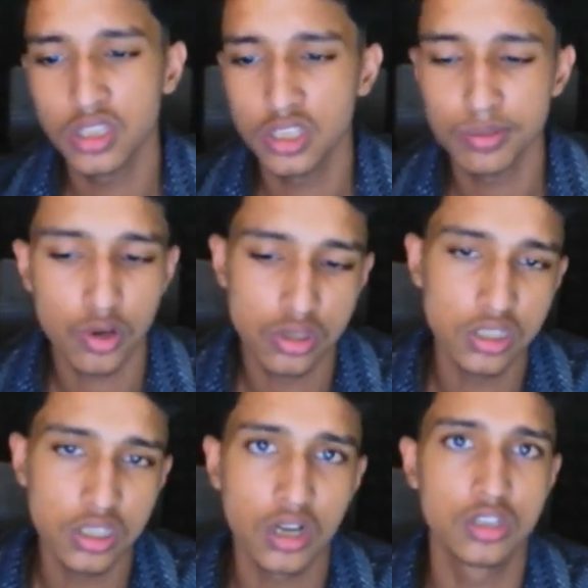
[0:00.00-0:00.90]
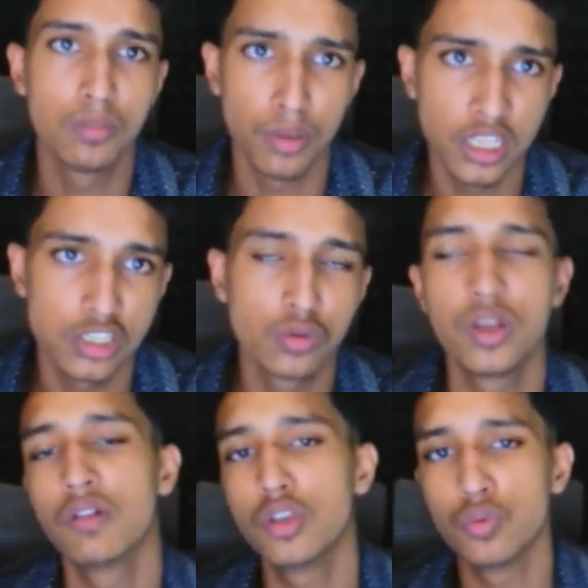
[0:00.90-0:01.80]
These proxies are the best
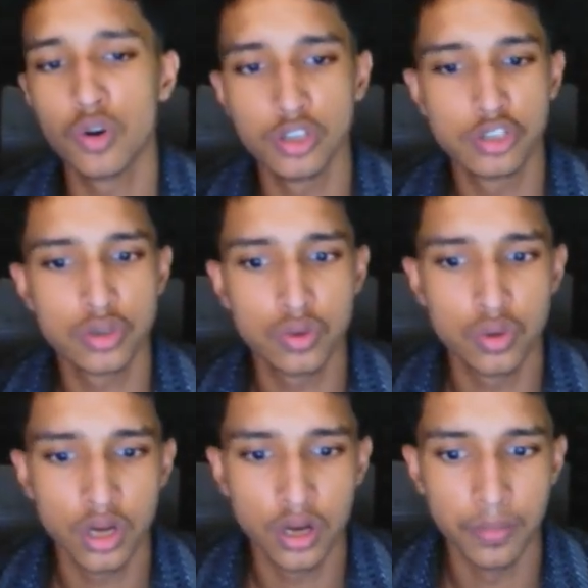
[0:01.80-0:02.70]
whenever you want to